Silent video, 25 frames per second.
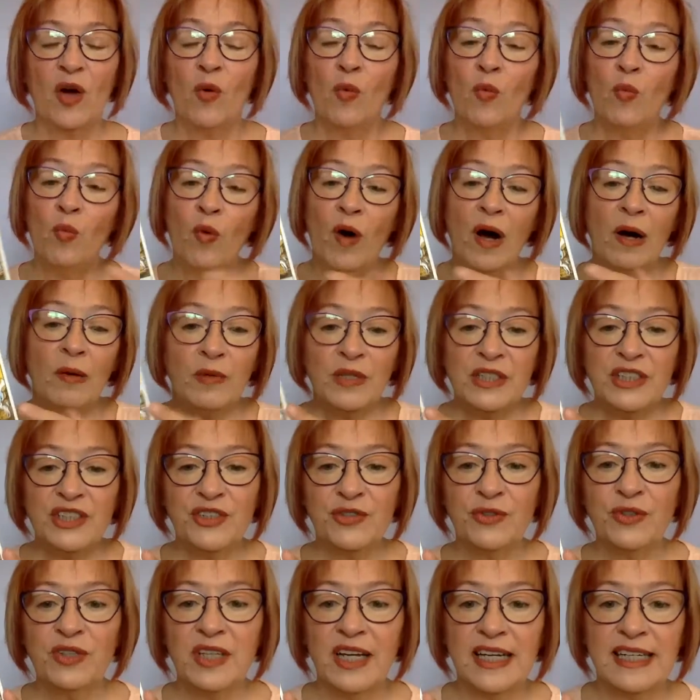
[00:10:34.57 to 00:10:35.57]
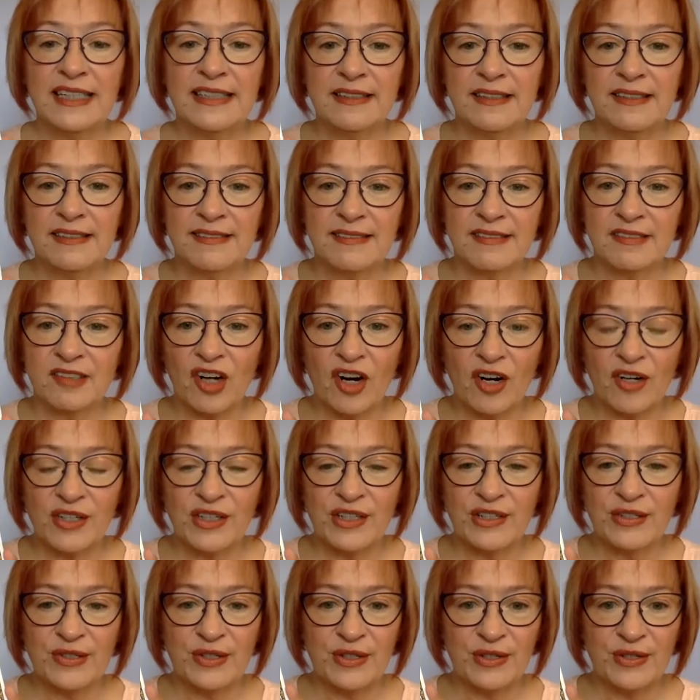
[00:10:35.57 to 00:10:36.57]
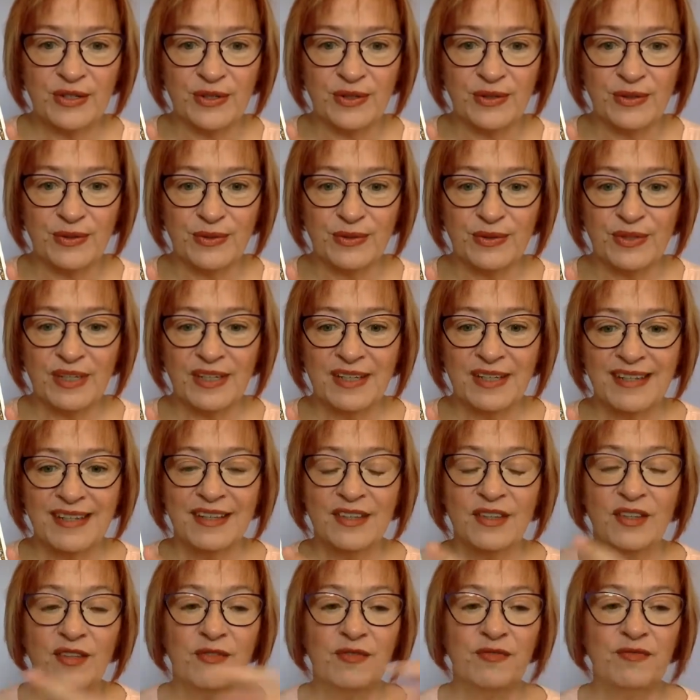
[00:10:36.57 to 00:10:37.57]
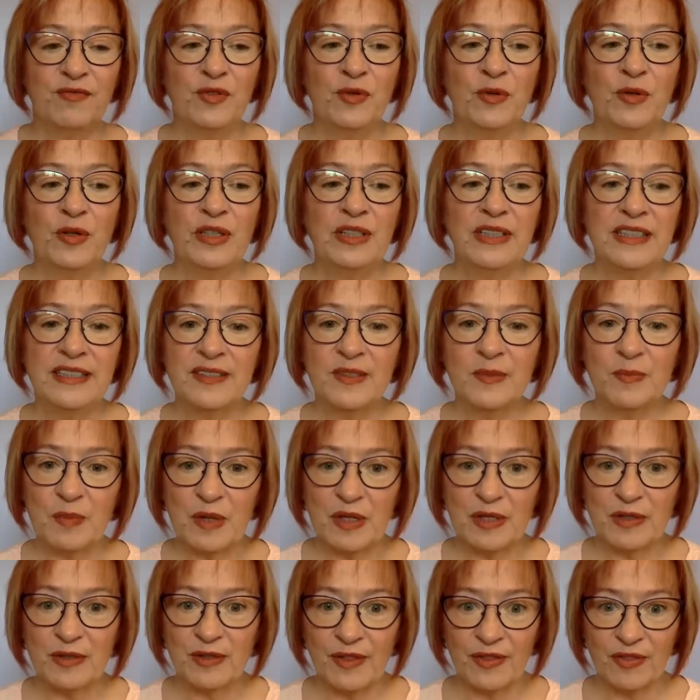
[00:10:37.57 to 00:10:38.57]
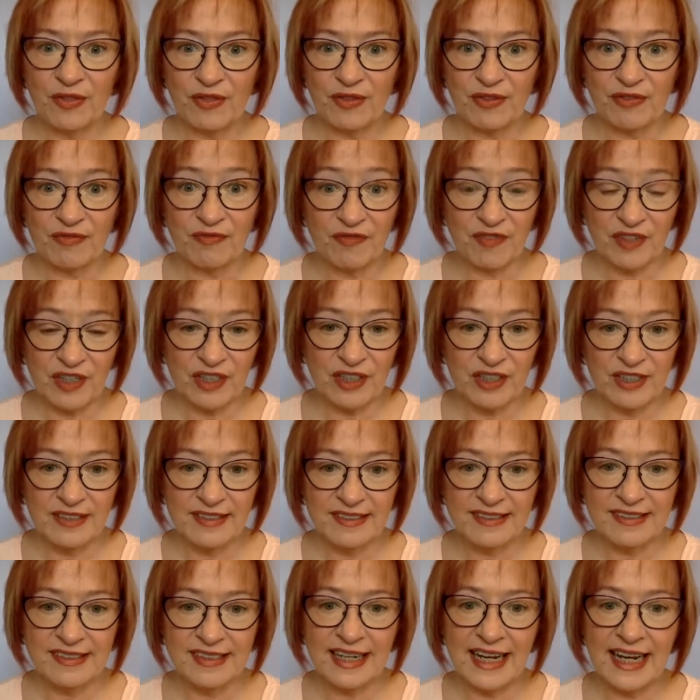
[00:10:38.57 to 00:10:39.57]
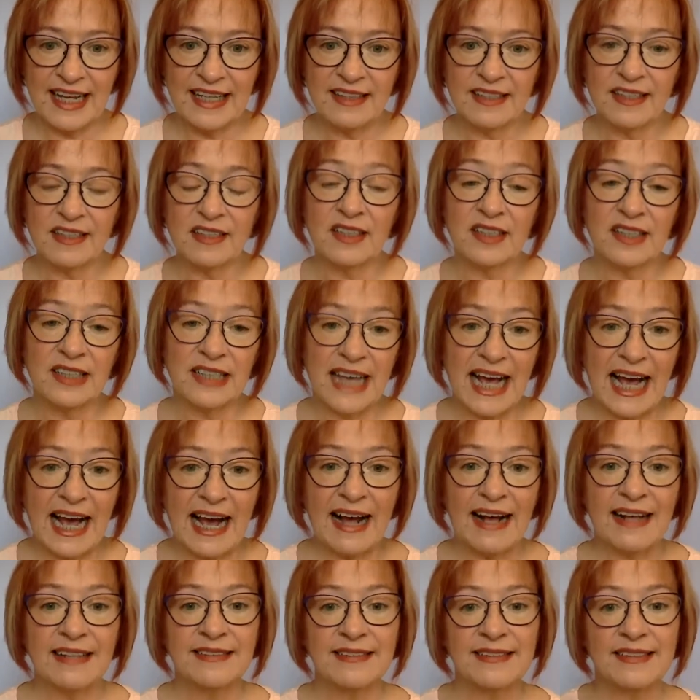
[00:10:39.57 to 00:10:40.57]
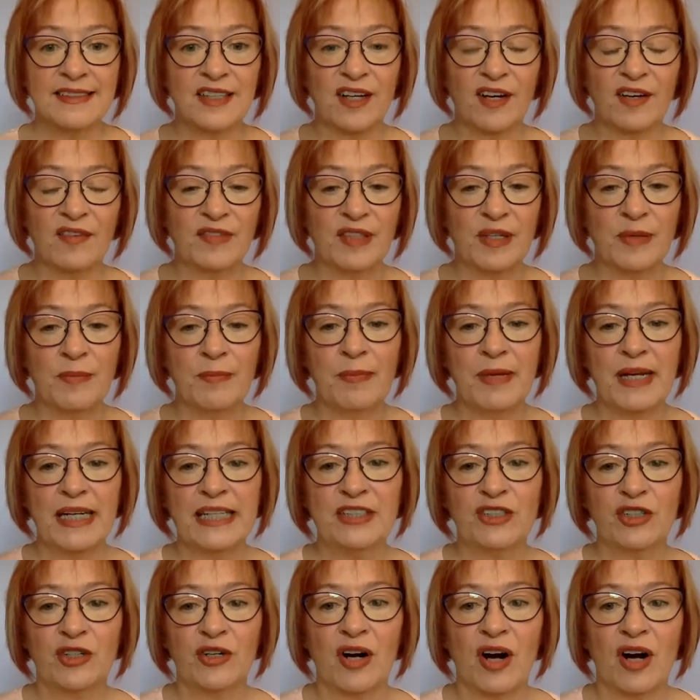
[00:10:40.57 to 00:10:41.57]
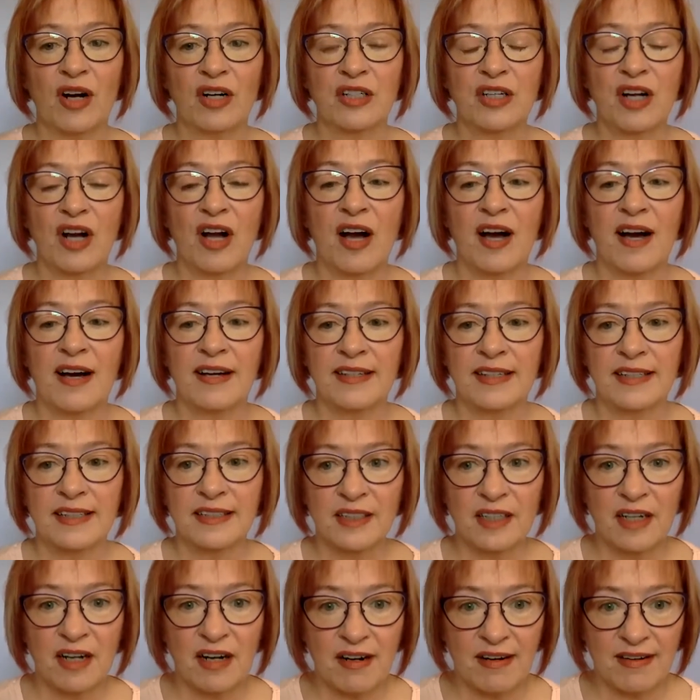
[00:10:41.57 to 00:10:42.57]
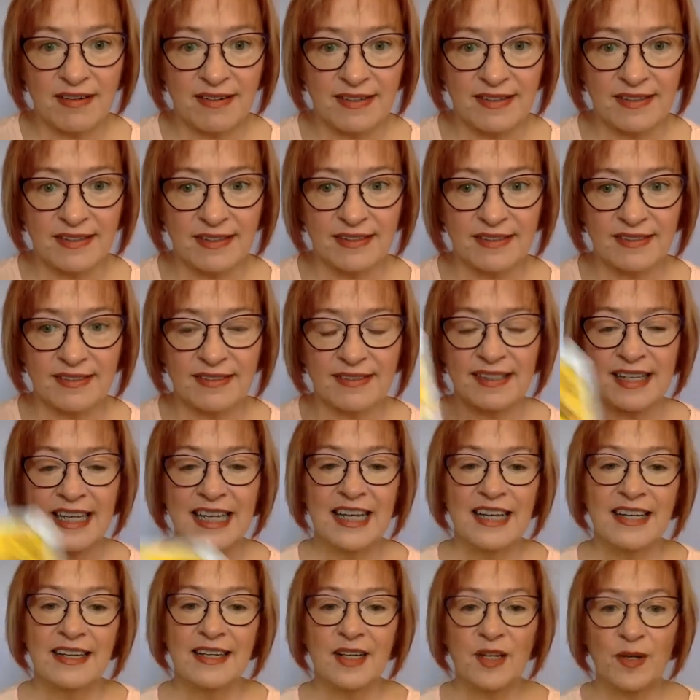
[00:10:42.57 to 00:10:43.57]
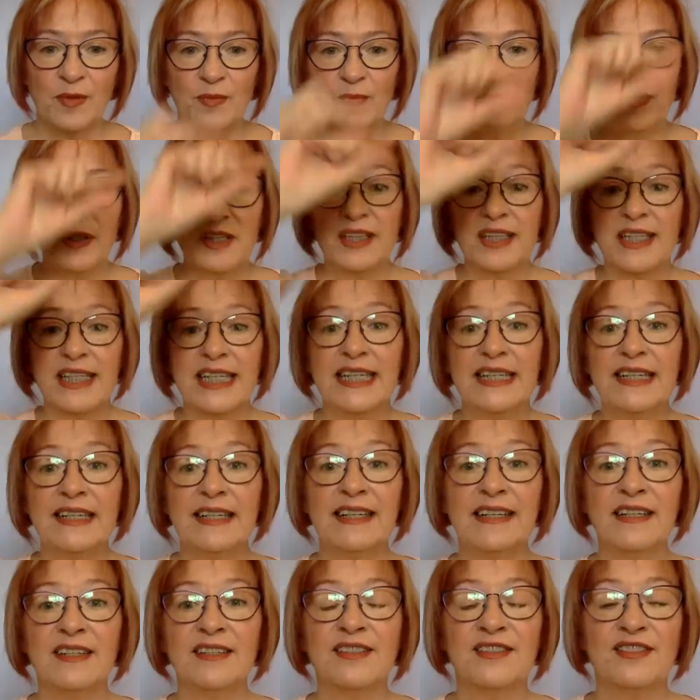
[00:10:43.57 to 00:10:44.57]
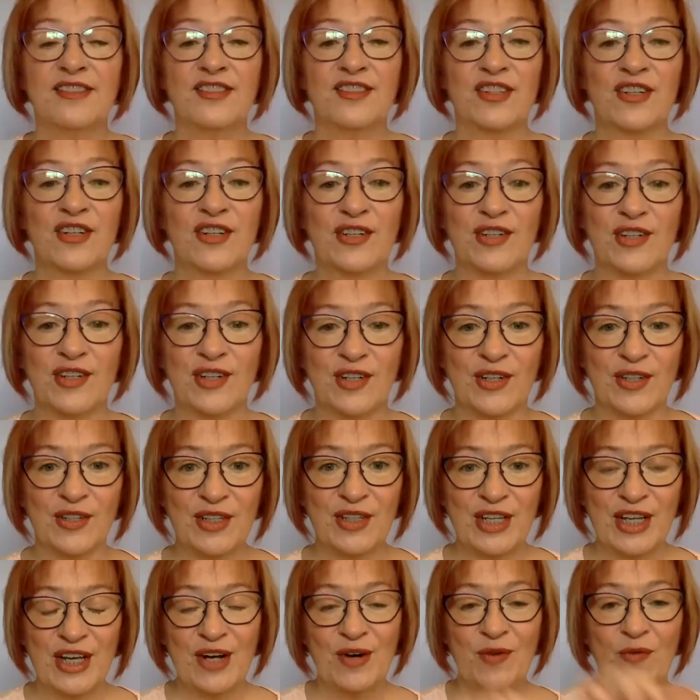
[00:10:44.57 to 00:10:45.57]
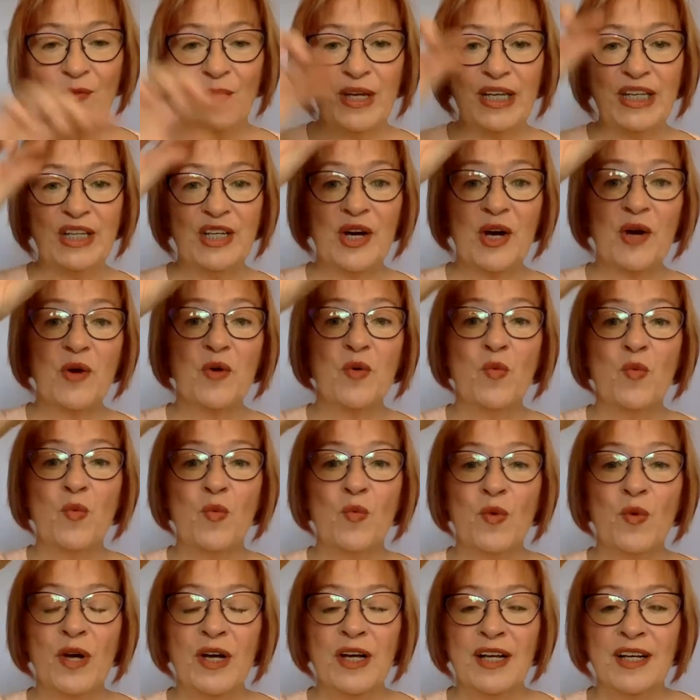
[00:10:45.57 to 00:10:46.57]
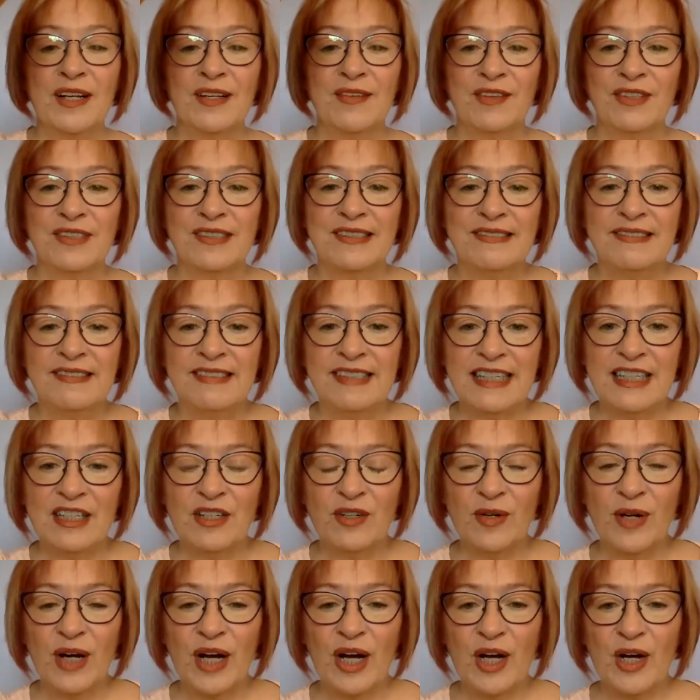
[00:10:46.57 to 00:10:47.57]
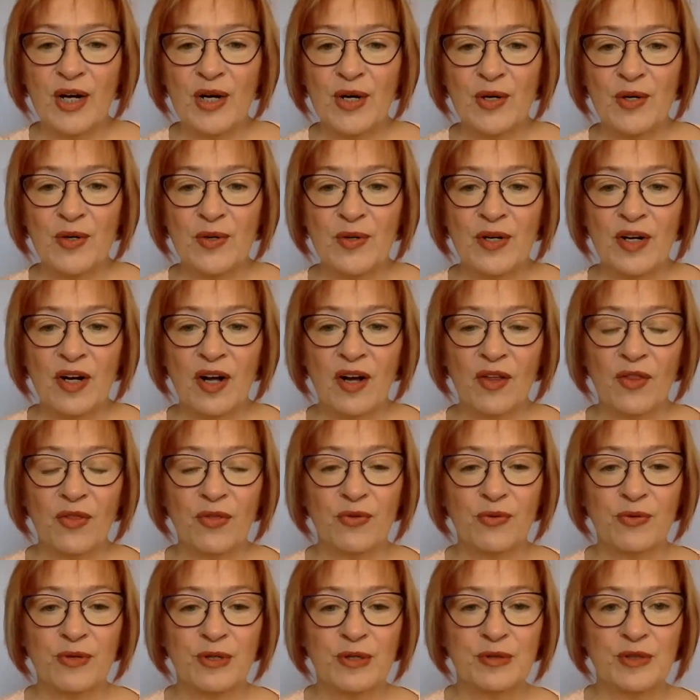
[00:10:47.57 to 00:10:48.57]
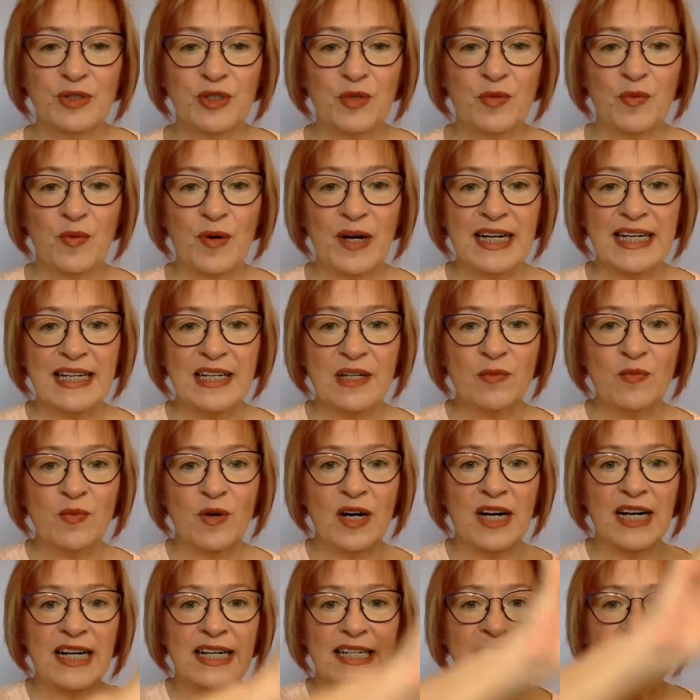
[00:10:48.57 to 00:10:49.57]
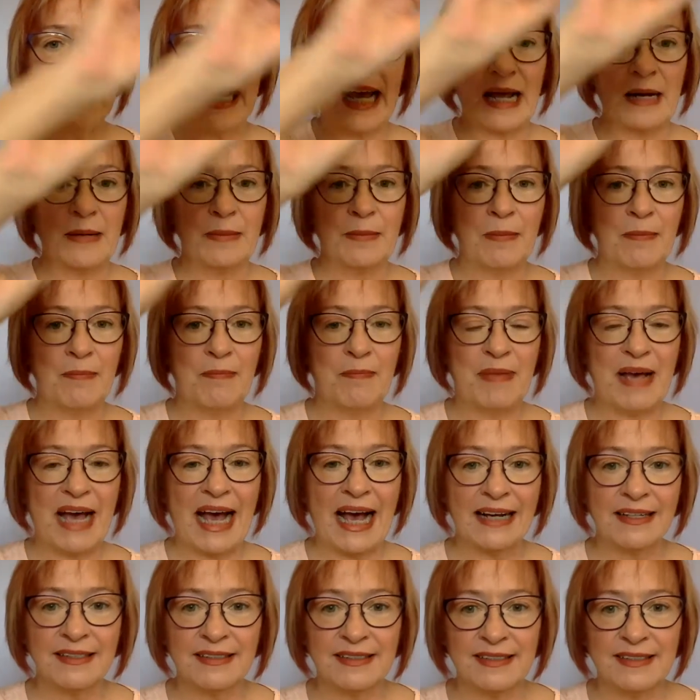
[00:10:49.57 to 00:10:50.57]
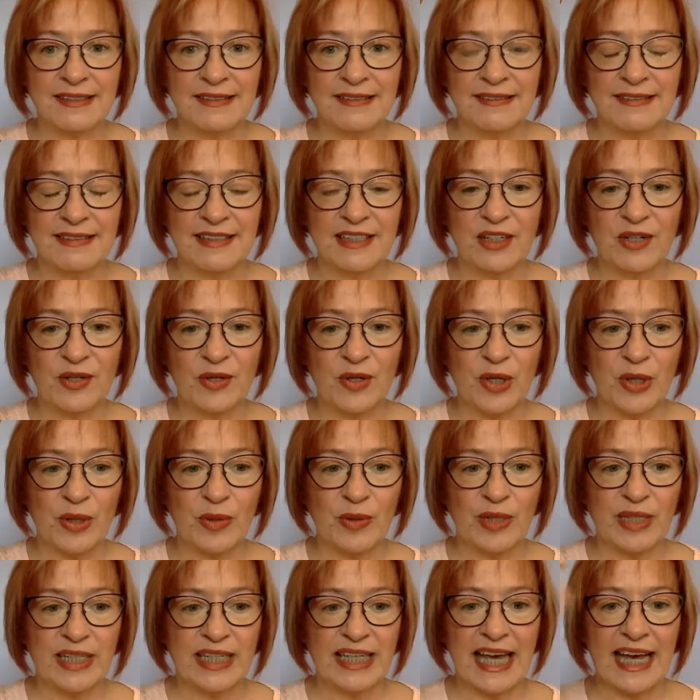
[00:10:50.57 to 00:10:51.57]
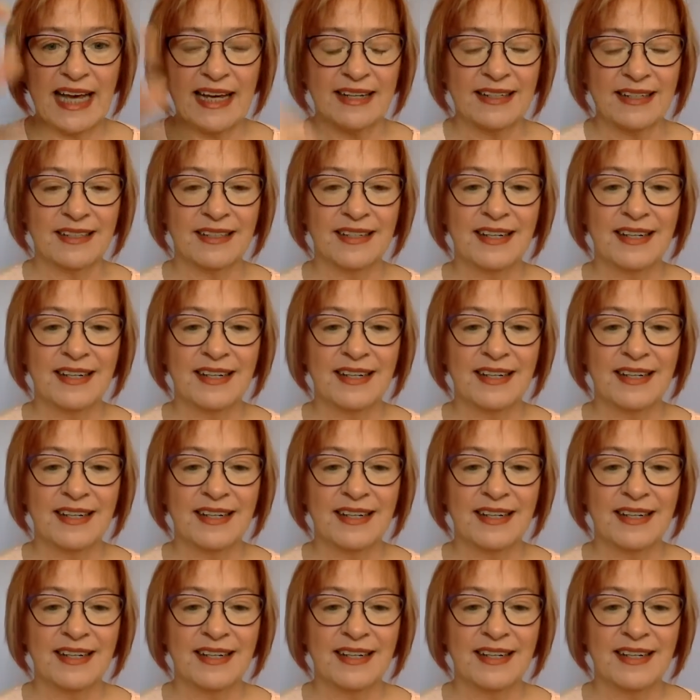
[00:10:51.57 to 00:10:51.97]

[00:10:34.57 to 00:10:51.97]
What would you like to start anew? The Fool is both the first and the last of the major arcana cards, completing a circle. We go 0 through 21 and back to 0 again.